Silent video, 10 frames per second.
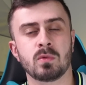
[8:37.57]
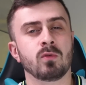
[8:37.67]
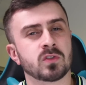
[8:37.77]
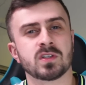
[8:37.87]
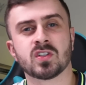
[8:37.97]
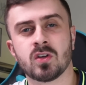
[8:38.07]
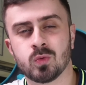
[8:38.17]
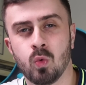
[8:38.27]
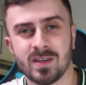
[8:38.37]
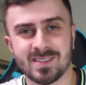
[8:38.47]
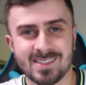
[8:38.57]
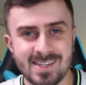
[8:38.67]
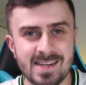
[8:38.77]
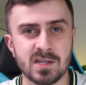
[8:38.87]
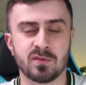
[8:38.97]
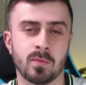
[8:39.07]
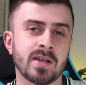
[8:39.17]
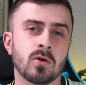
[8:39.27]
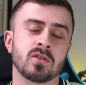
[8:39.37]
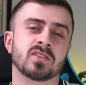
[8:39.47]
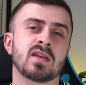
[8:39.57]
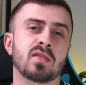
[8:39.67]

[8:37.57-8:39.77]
we've also discussed what is needed from a Conte